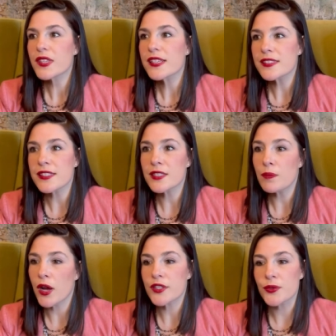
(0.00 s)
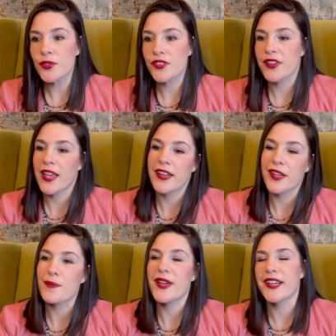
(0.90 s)
system modules, and then had to
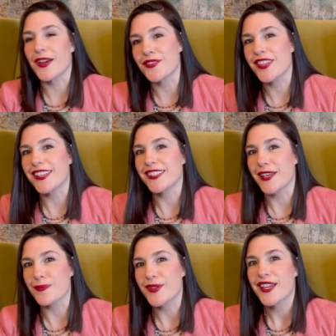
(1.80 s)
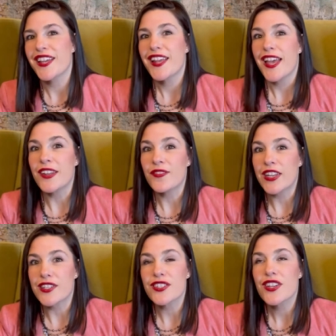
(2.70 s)
come back after the exam and
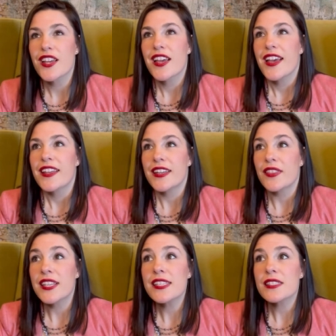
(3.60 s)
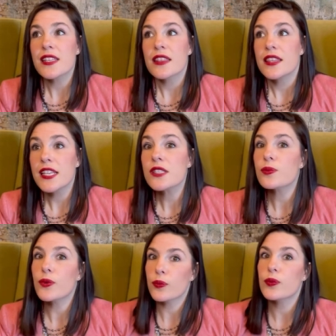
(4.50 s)
finish. Now these, these
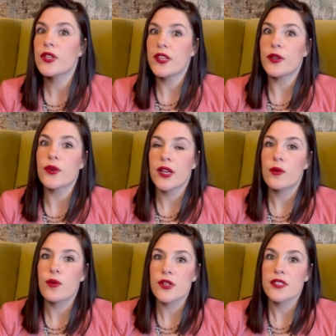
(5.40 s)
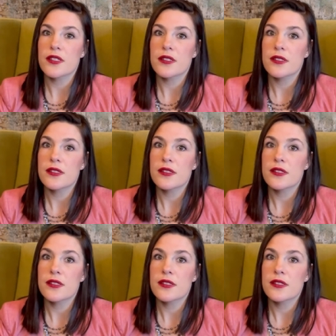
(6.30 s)
were really great courses.